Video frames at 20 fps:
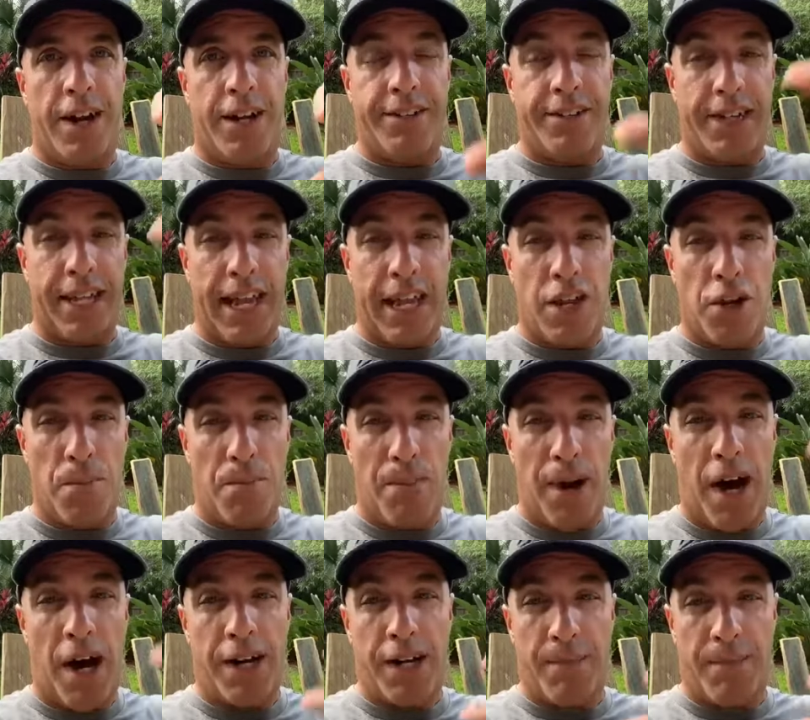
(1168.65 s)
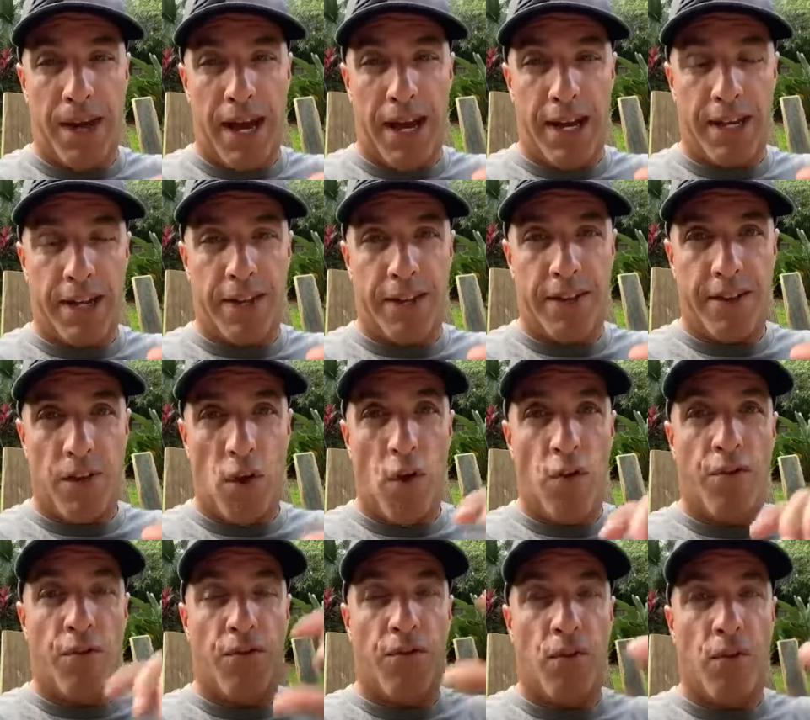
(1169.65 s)
is to get your body back
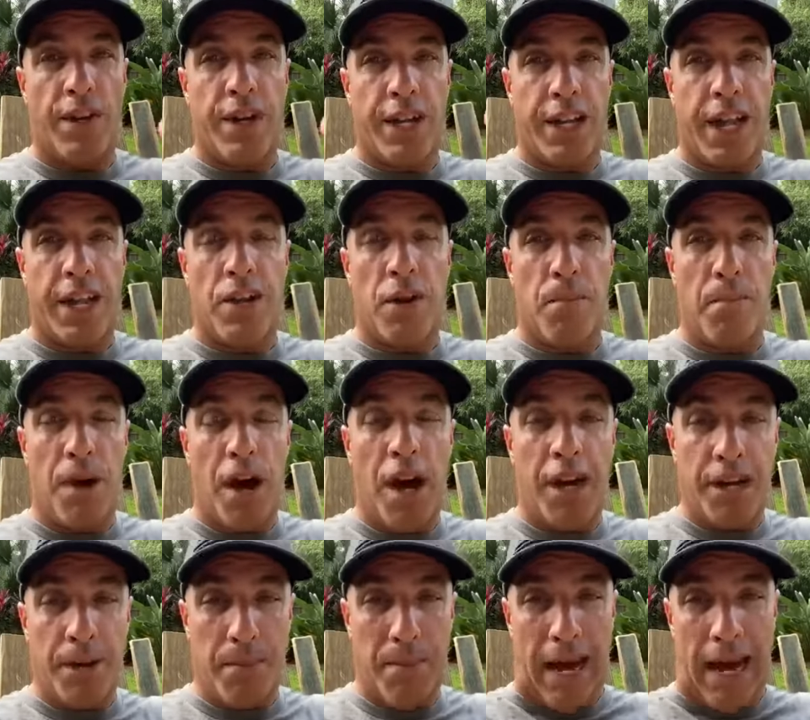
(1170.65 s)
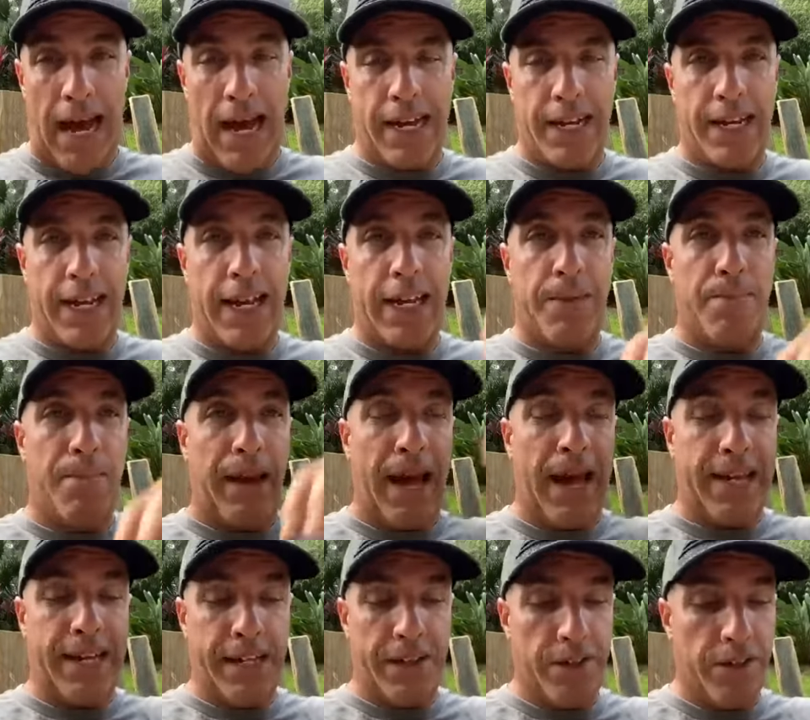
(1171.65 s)
over 40 to get your body back, get it
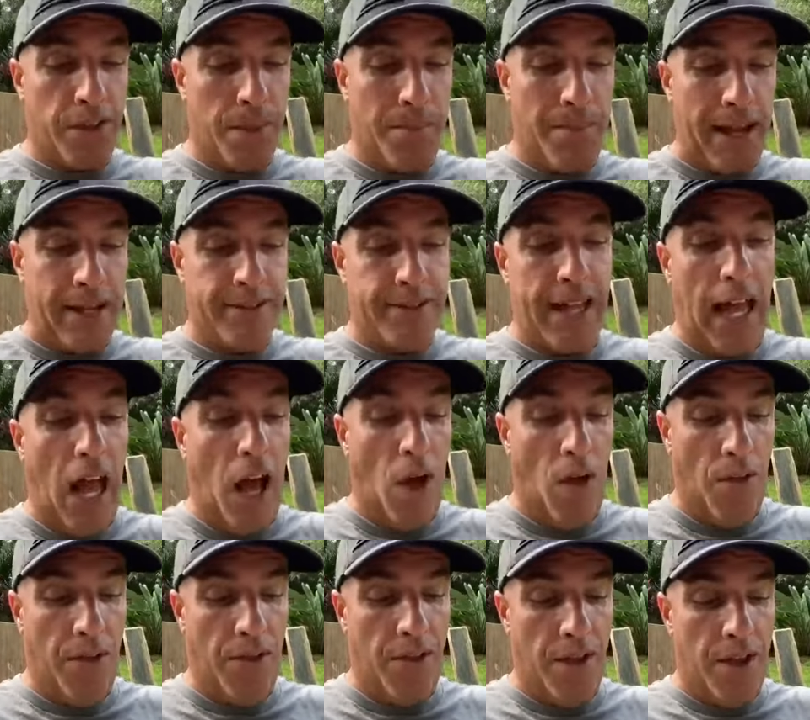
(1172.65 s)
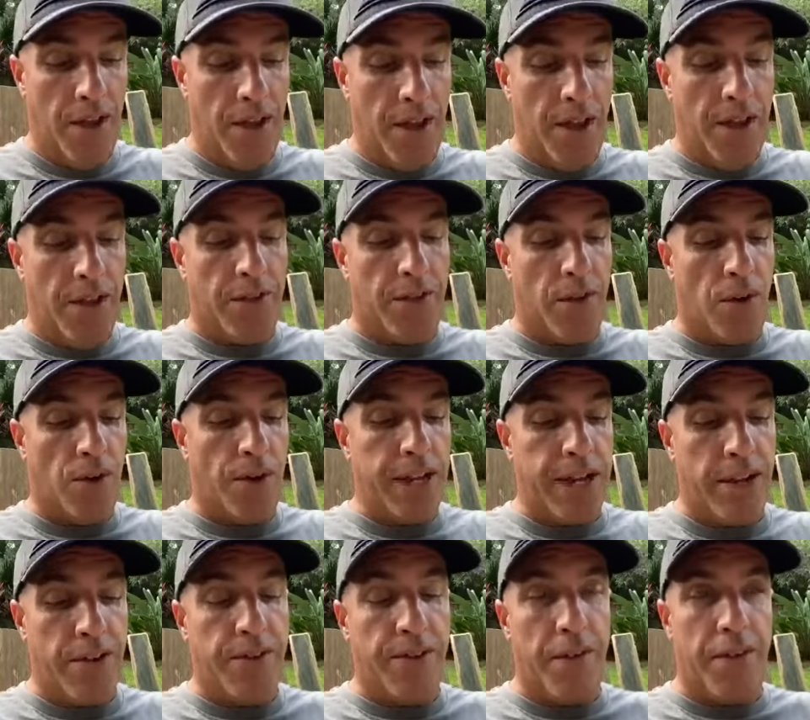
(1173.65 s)
back into the best health. So
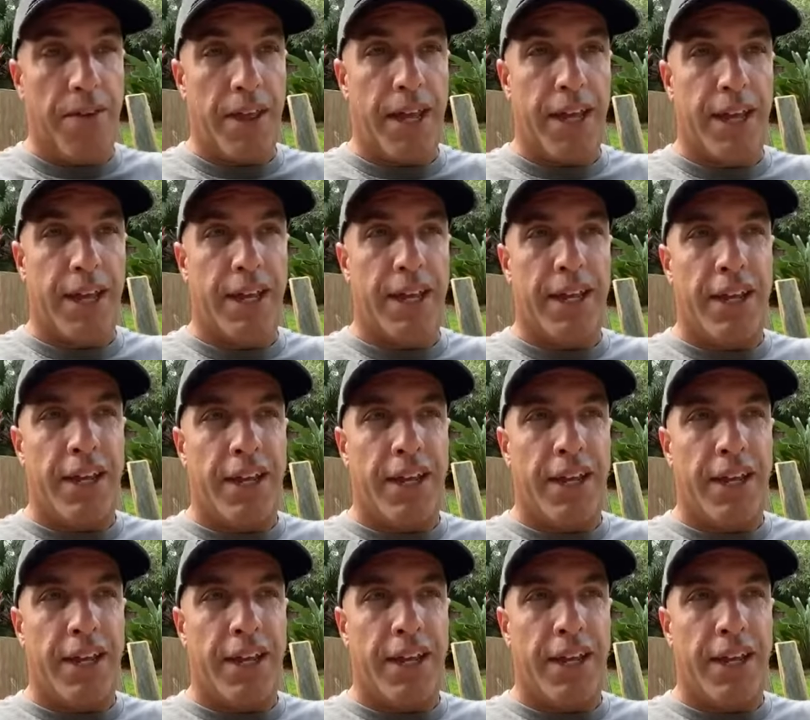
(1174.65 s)
here's the thing